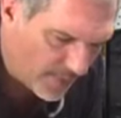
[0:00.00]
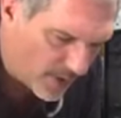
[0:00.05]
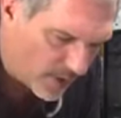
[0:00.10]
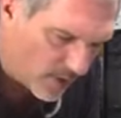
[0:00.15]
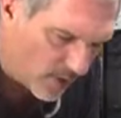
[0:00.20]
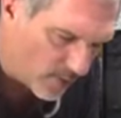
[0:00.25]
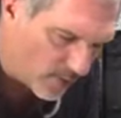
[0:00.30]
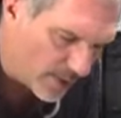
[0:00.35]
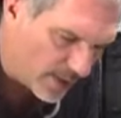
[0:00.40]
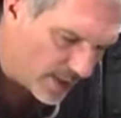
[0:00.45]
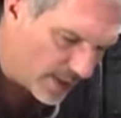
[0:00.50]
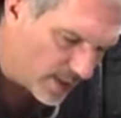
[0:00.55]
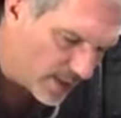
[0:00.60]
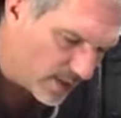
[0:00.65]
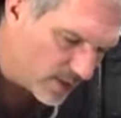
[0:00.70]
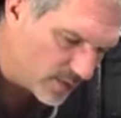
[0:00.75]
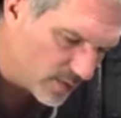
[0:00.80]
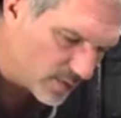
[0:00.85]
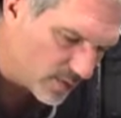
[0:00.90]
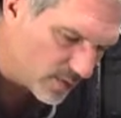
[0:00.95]
Go really
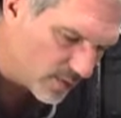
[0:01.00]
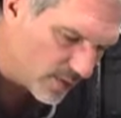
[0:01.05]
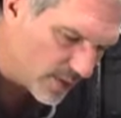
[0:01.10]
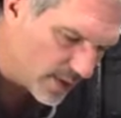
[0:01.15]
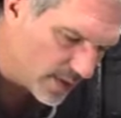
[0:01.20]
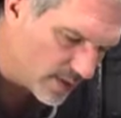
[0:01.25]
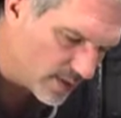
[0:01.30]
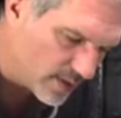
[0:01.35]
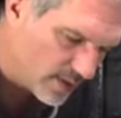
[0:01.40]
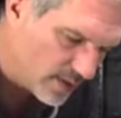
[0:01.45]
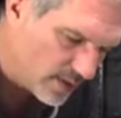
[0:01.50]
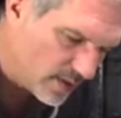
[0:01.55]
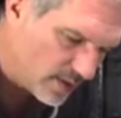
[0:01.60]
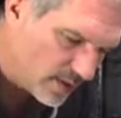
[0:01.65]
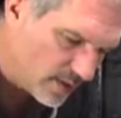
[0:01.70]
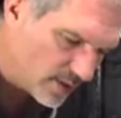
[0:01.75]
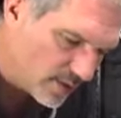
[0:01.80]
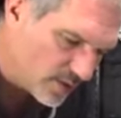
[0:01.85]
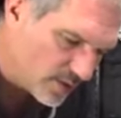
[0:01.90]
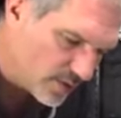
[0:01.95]
close, 1,
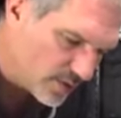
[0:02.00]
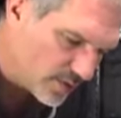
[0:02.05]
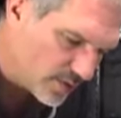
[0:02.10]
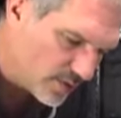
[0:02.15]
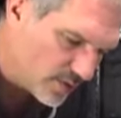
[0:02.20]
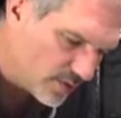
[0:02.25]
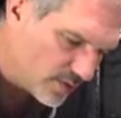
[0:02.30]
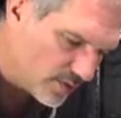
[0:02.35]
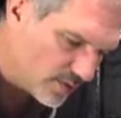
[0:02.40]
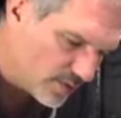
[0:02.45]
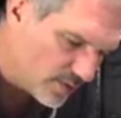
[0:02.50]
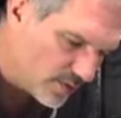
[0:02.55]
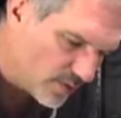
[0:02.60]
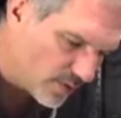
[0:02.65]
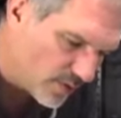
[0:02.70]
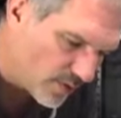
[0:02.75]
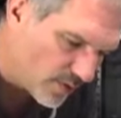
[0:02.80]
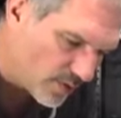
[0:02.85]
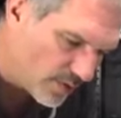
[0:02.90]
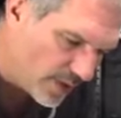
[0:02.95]
2,
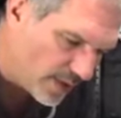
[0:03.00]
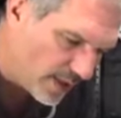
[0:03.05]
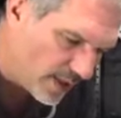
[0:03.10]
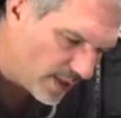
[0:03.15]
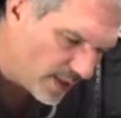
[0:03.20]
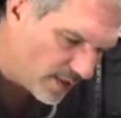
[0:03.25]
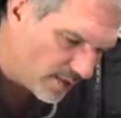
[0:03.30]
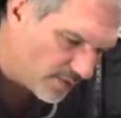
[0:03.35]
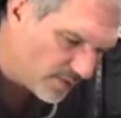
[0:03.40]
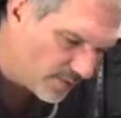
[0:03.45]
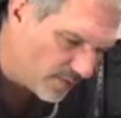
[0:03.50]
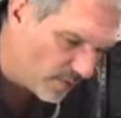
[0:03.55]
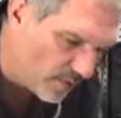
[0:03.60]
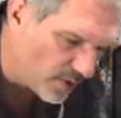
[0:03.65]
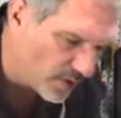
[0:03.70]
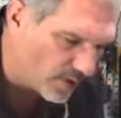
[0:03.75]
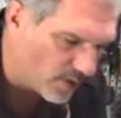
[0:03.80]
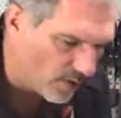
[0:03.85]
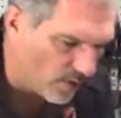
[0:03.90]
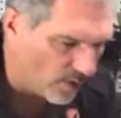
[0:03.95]
3,
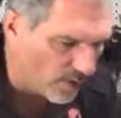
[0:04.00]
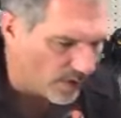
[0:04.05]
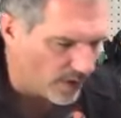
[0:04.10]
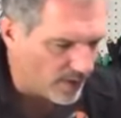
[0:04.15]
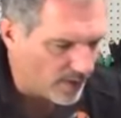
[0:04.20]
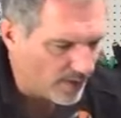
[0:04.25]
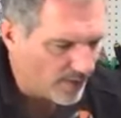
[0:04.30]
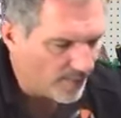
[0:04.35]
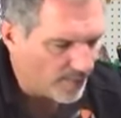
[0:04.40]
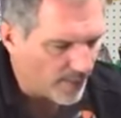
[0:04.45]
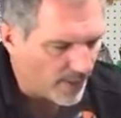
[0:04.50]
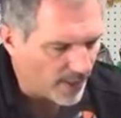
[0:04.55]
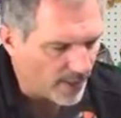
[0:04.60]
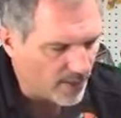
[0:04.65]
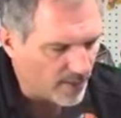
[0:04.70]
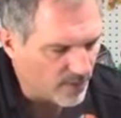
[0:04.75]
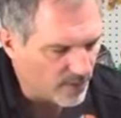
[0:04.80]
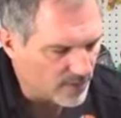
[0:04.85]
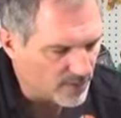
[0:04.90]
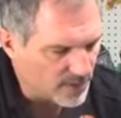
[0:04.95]
4, or I
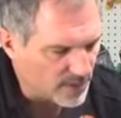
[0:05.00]
can use